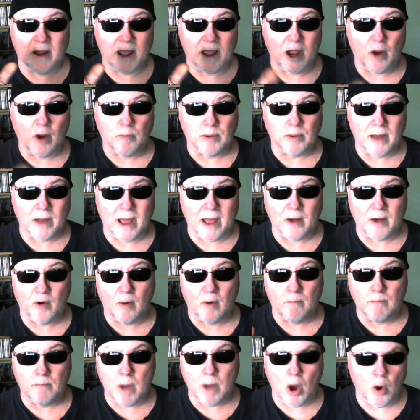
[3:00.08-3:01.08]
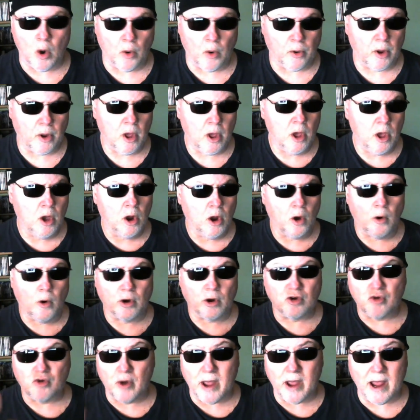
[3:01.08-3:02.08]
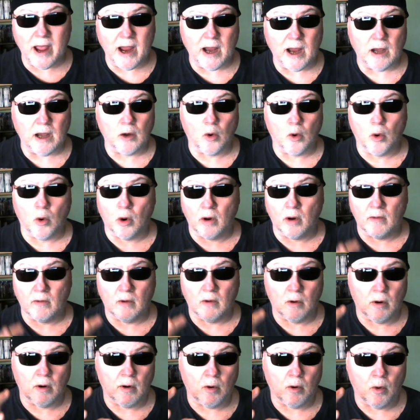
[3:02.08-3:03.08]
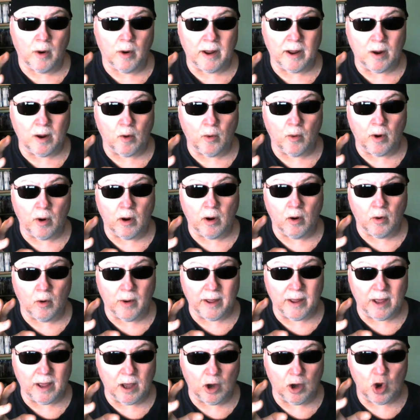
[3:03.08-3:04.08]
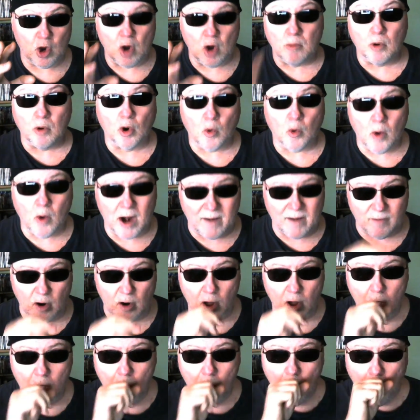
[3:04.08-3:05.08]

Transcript: an airplane or a boat or a train or or or or, or a uh, Uber or whatever.